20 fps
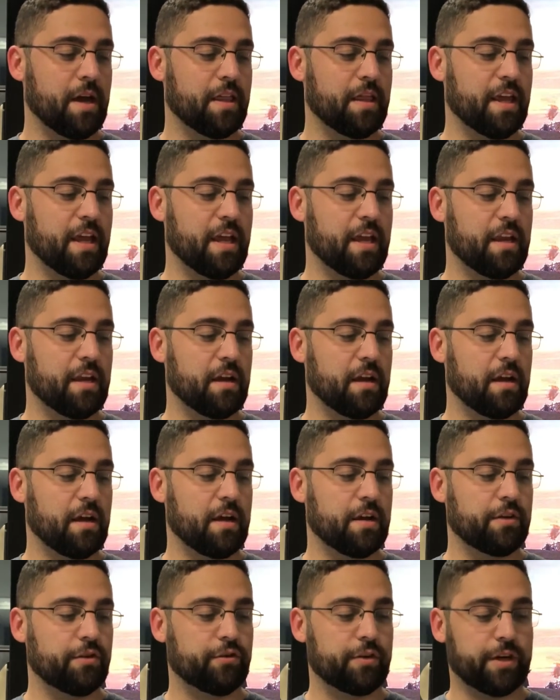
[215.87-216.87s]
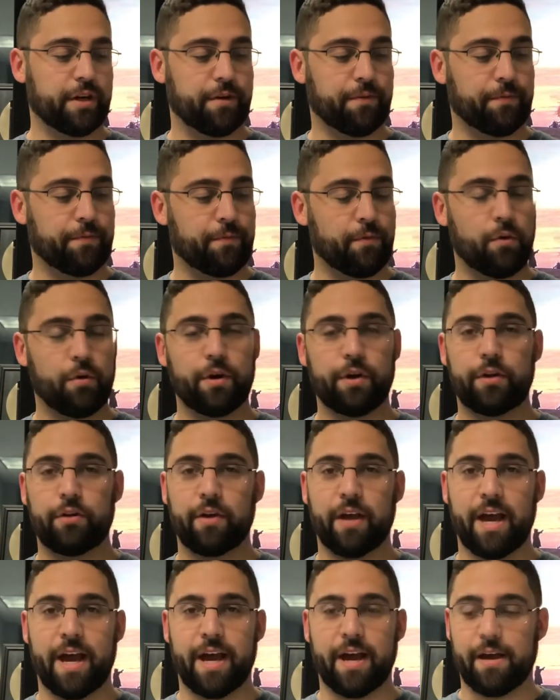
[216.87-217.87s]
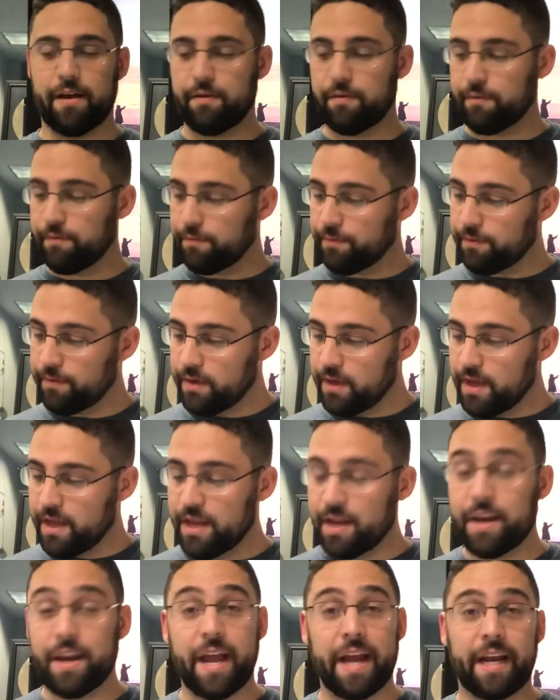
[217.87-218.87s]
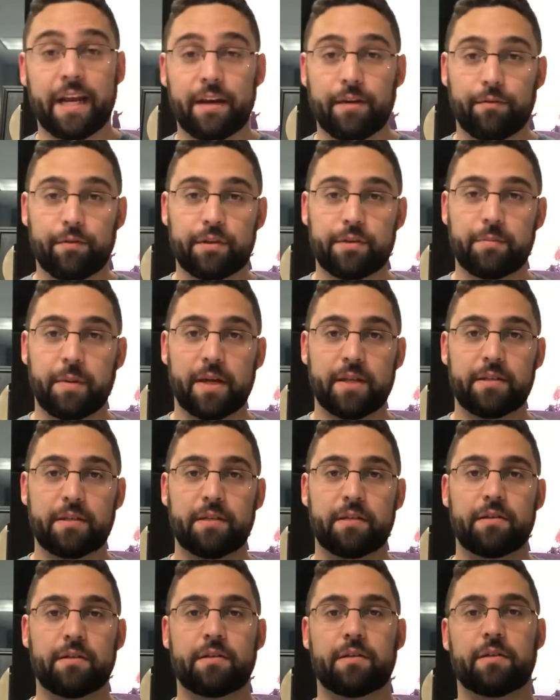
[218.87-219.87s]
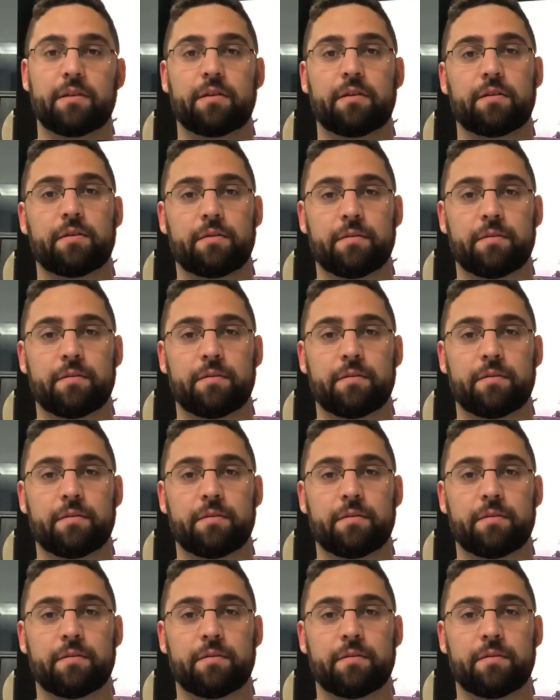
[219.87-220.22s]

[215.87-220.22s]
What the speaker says: Then on trigger 4, you have negative responses.